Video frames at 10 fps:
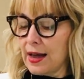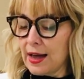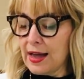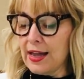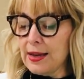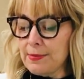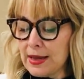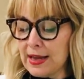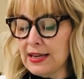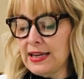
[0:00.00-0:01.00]
I'm
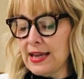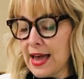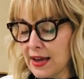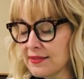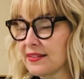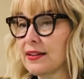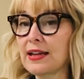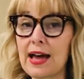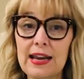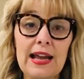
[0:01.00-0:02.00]
honey
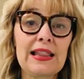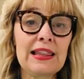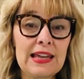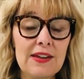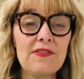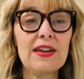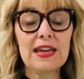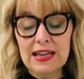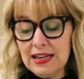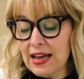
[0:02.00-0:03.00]
hexagon. I live
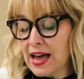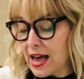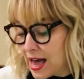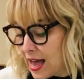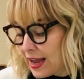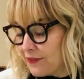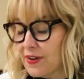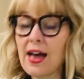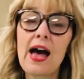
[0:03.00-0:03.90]
in a hive.